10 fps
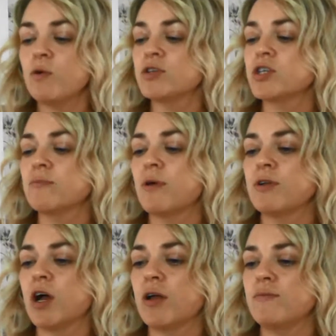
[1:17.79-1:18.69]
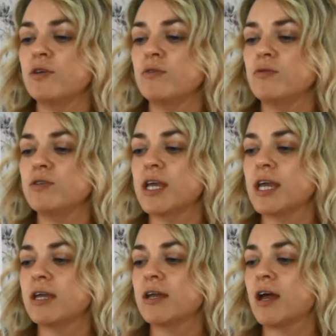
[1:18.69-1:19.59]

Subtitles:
which at the moment I'm using,